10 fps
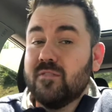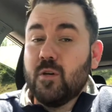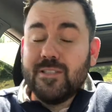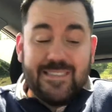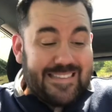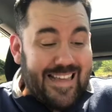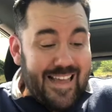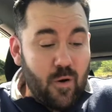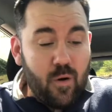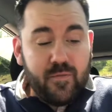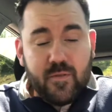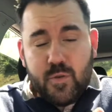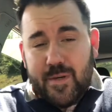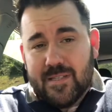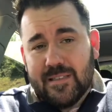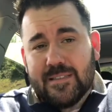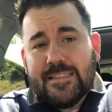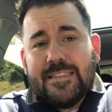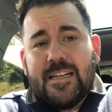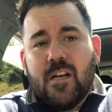Vine, again off Twitter.
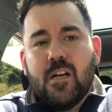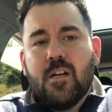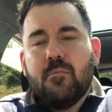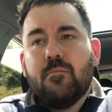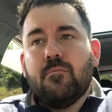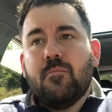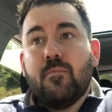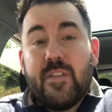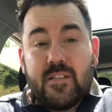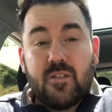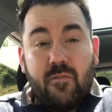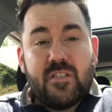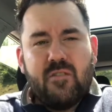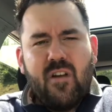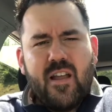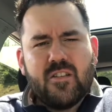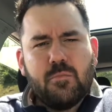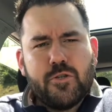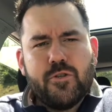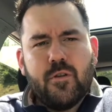This is obviously relating to
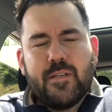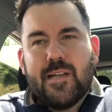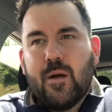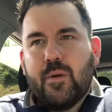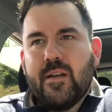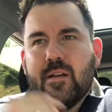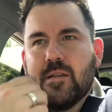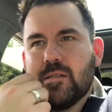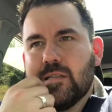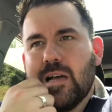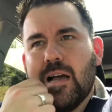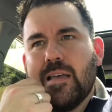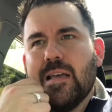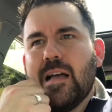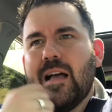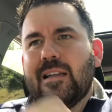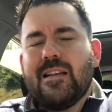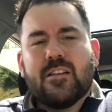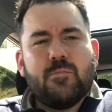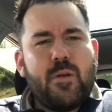my journey down here today, and he
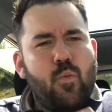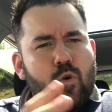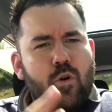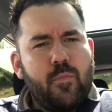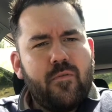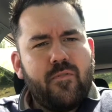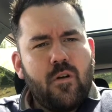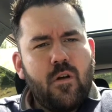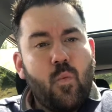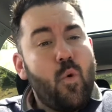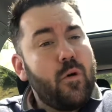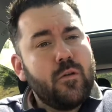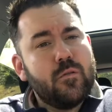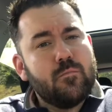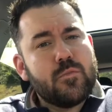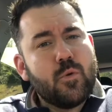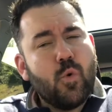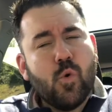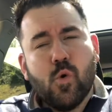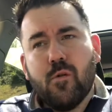asked me, would I prefer wine gums
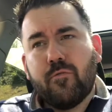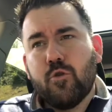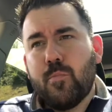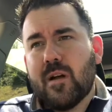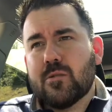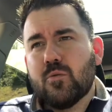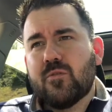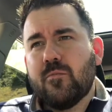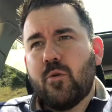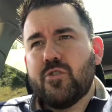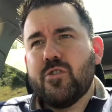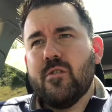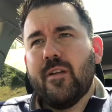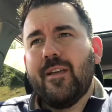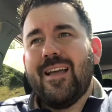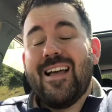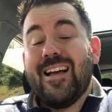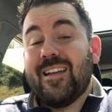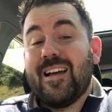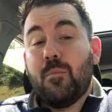or fruit pastels for my journey,
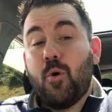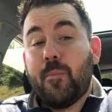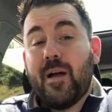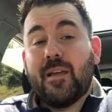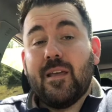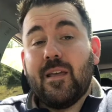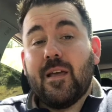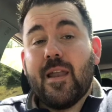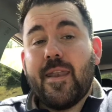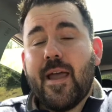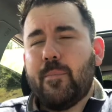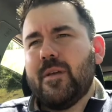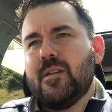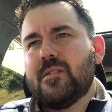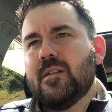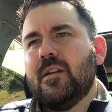and am I packing nappies